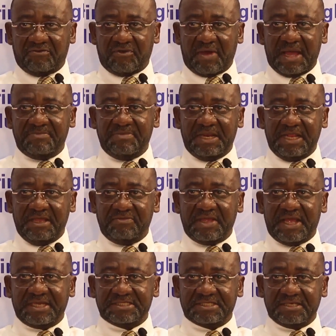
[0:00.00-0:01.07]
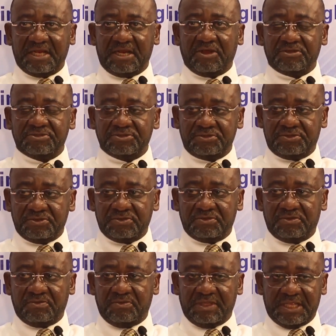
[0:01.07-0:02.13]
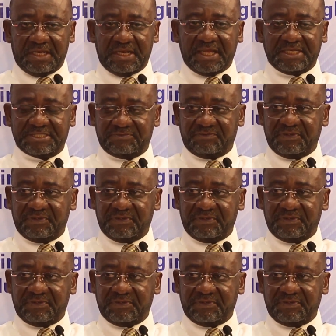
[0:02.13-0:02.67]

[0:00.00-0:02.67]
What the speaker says: therefore, I believe there is still a lot to do within that